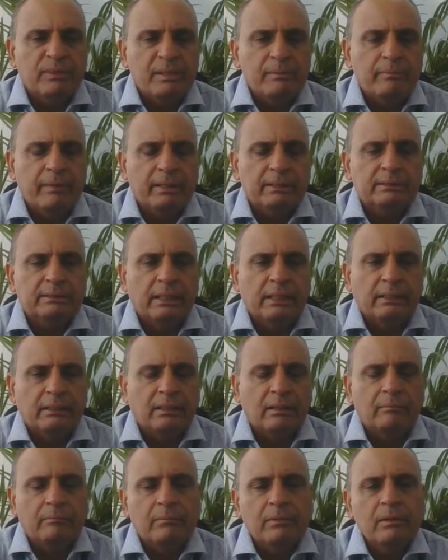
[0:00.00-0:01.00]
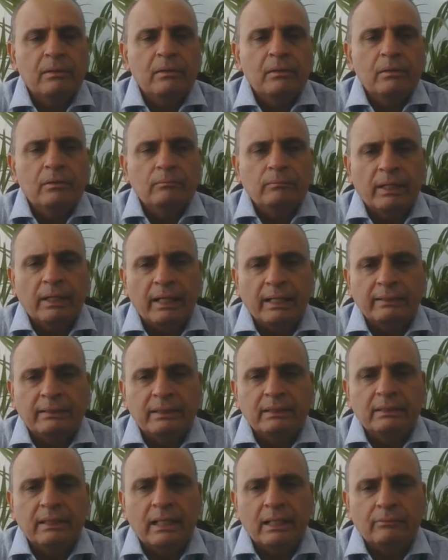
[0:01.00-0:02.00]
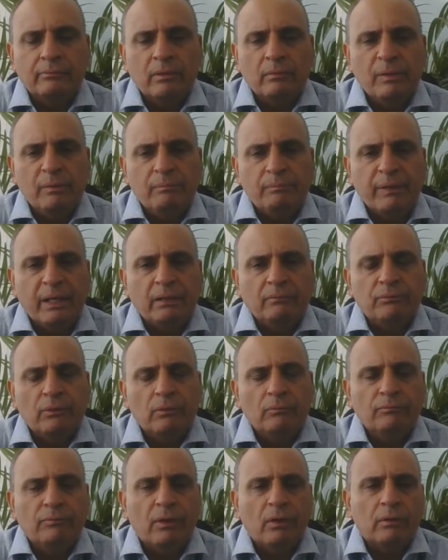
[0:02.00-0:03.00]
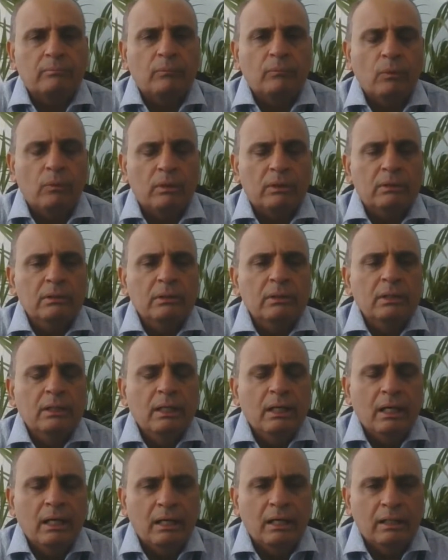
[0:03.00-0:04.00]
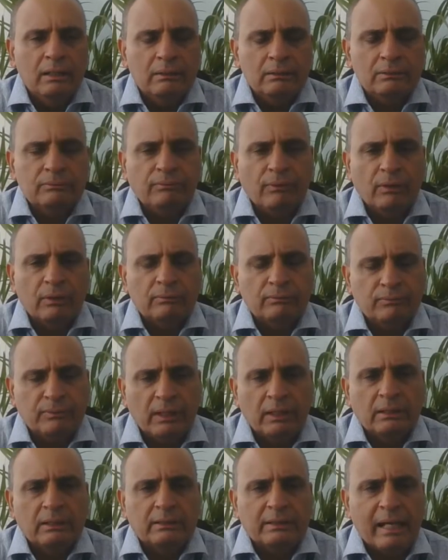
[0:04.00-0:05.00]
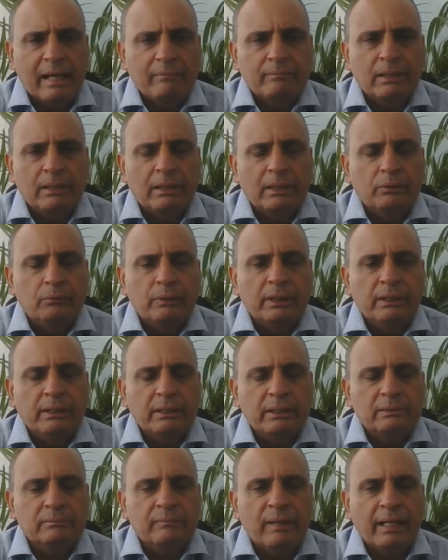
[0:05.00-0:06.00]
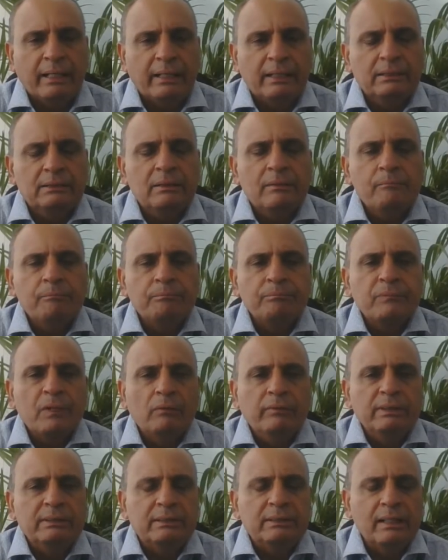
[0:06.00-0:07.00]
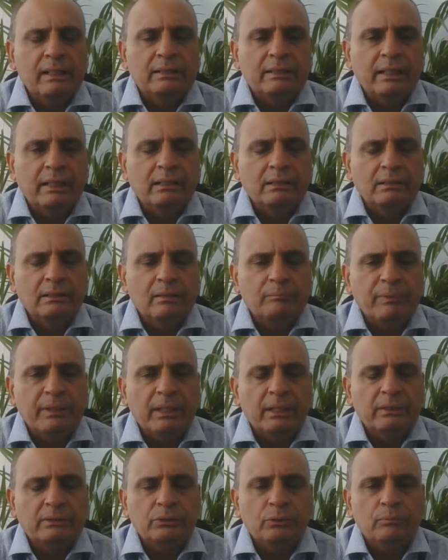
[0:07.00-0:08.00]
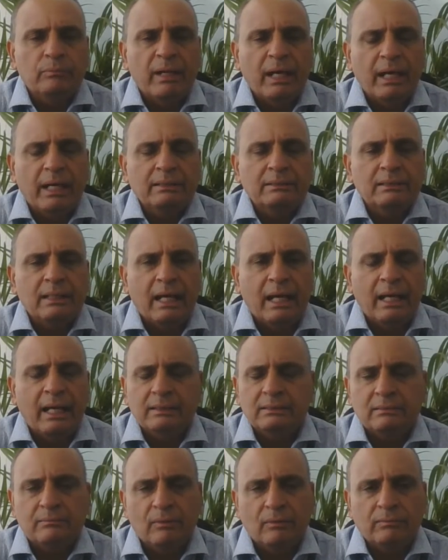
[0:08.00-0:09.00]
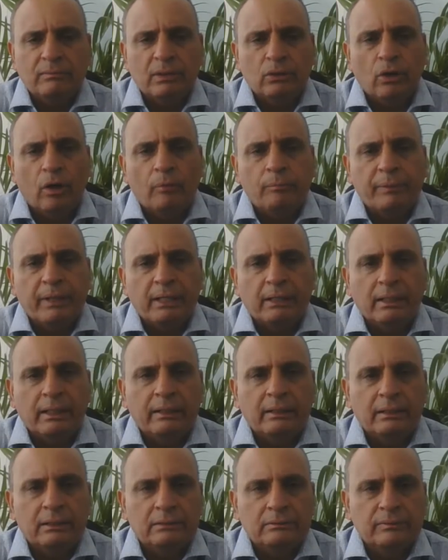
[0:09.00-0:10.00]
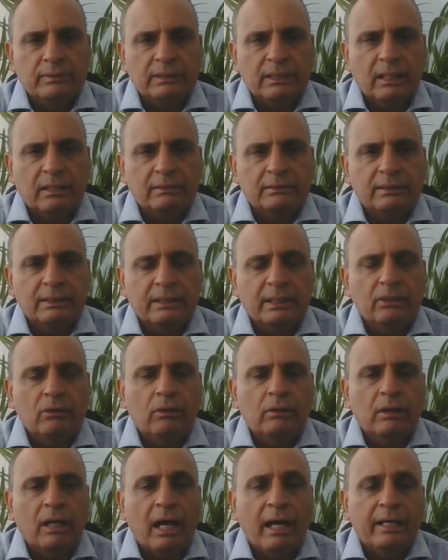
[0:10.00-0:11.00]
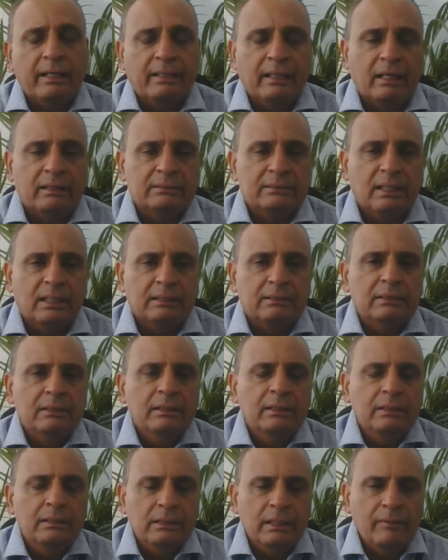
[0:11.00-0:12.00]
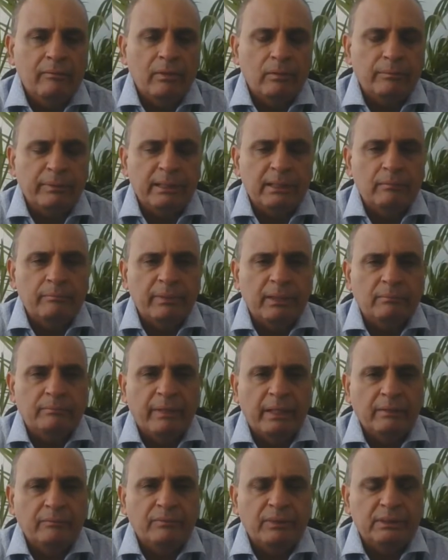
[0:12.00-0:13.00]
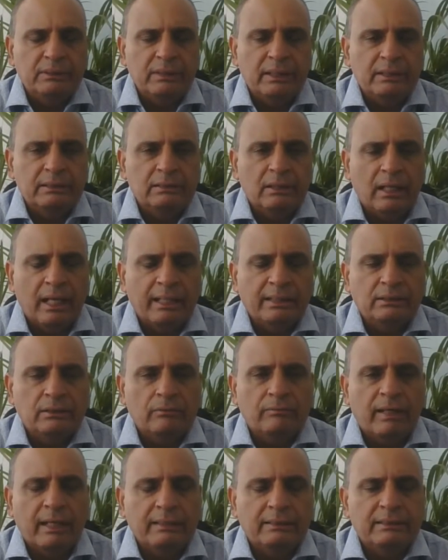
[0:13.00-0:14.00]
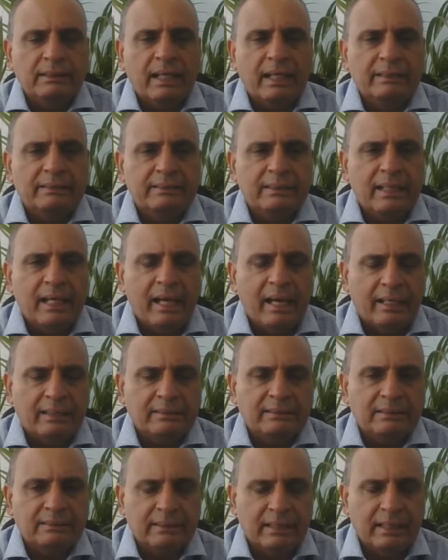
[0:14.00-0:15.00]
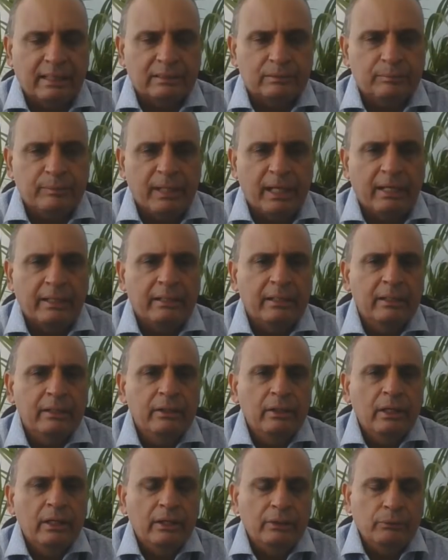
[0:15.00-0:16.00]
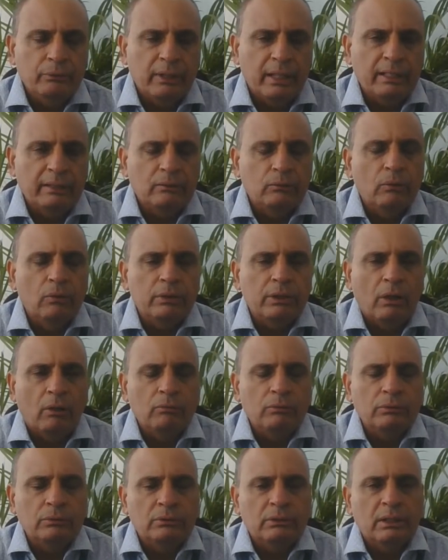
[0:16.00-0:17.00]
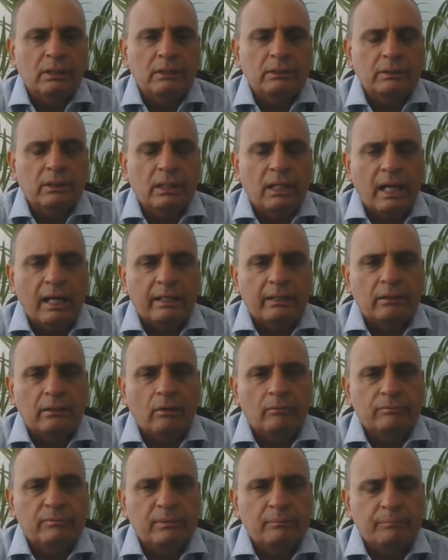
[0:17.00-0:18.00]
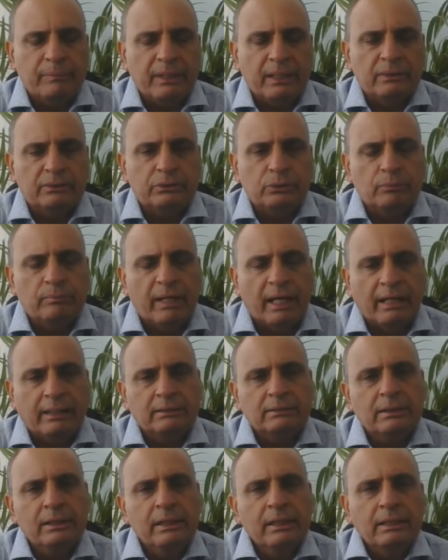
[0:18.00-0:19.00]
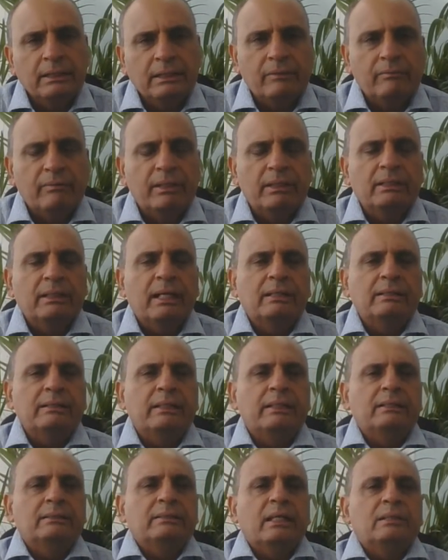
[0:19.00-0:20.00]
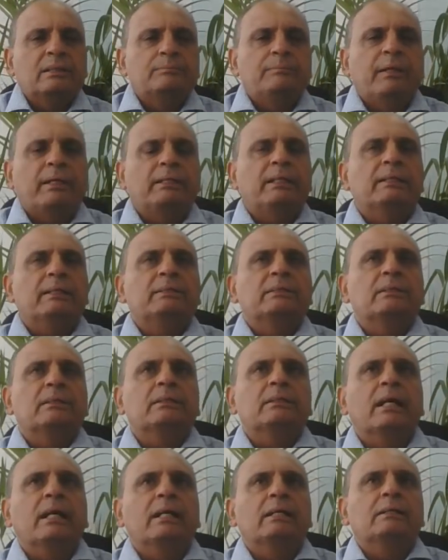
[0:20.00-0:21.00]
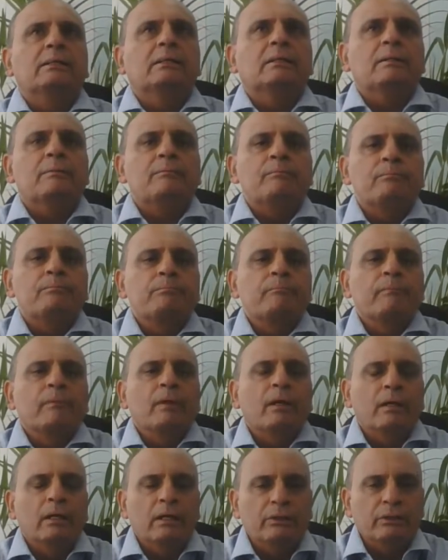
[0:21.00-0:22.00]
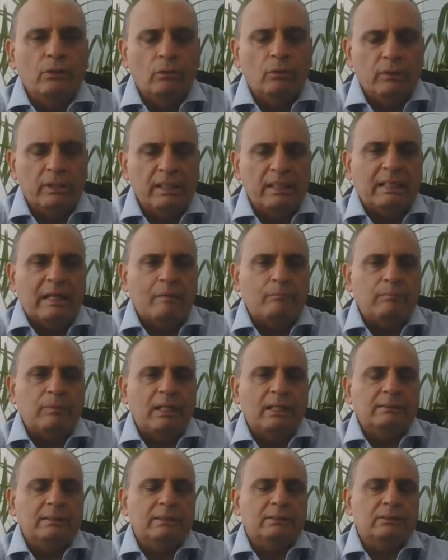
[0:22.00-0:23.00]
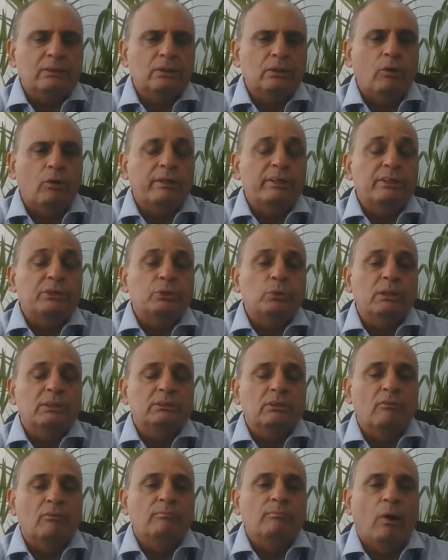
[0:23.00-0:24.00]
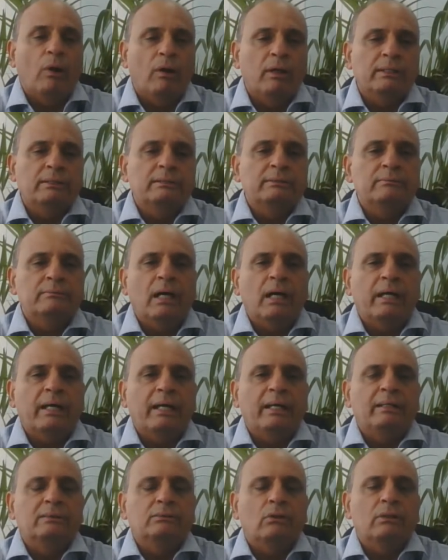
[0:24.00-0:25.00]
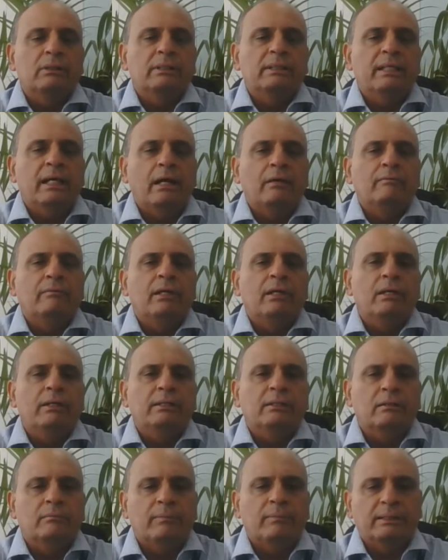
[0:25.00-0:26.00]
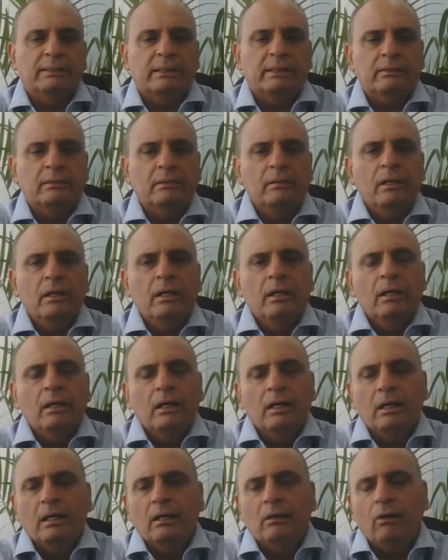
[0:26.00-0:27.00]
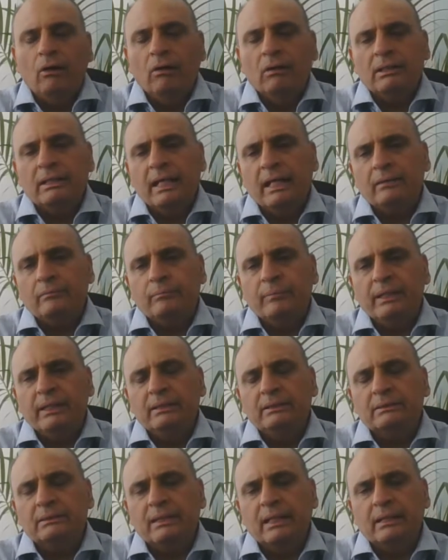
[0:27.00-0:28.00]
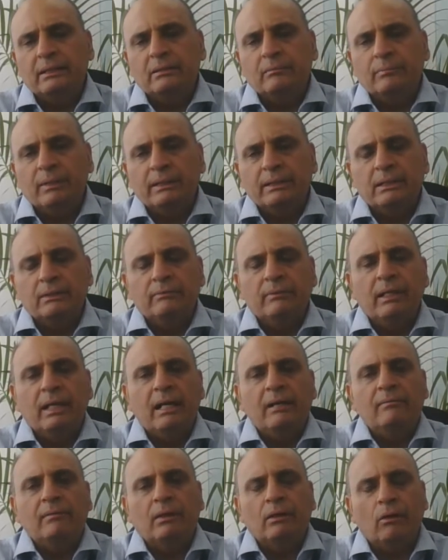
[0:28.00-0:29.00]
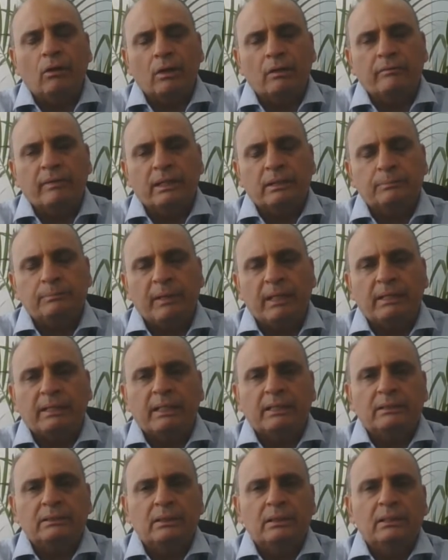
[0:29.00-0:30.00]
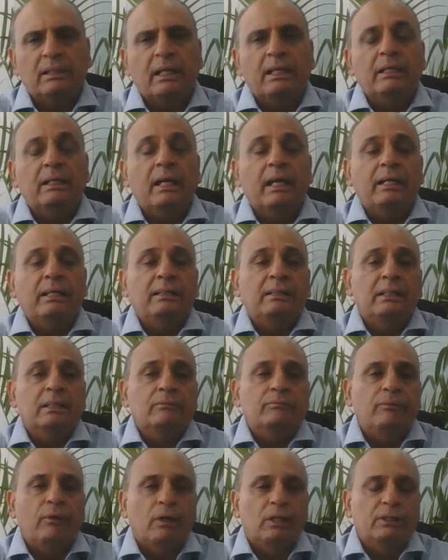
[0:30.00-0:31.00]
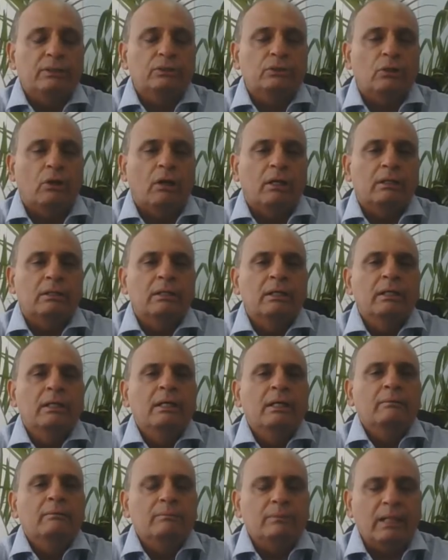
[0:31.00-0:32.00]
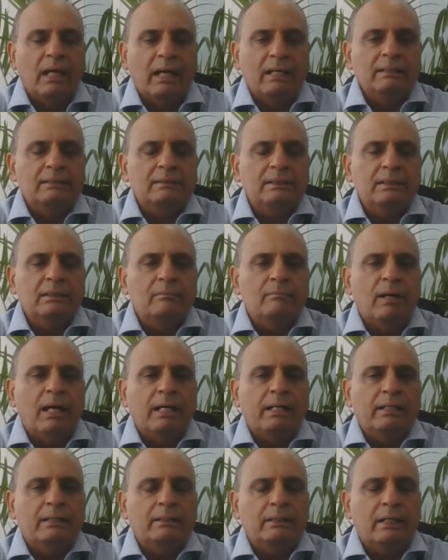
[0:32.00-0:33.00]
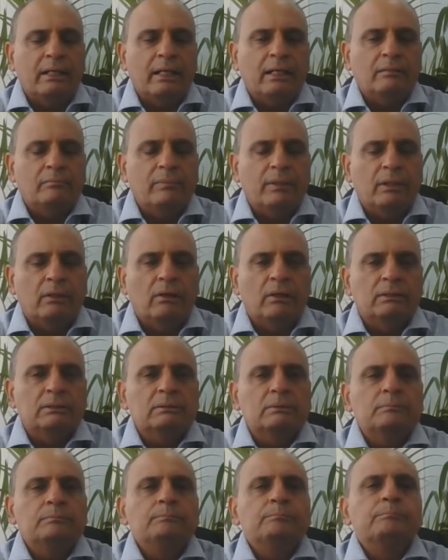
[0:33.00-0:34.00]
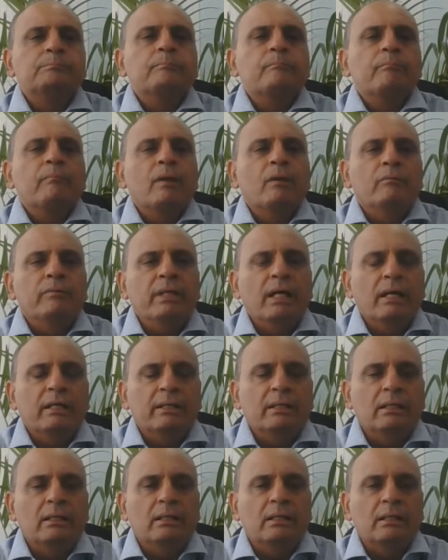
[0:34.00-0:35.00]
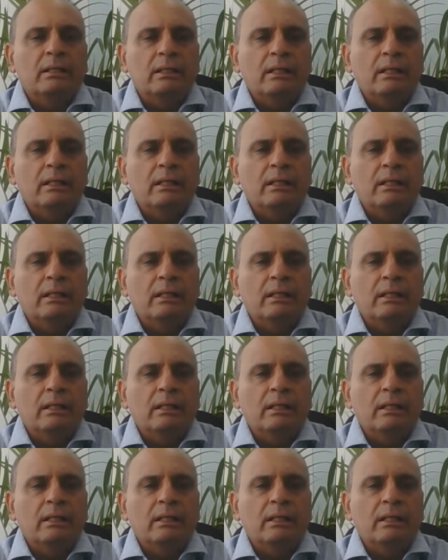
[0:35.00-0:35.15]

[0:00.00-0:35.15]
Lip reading: fee-based income. But I think that will be painful for till the time the liquidity is managed. We still think the PSU banks and some of the corporate lenders which are sitting on high CASA, they will be the big beneficiaries, the likes of ICICI, Axis, and SBI. You can go down to the ladder of the PSU banks, given that there is expectation that recapitalization or issuance of bonds again is on the anvil in the budget. All that means that the budget will have a lot of expectation, and anything falling short can see the market correct, because we are in a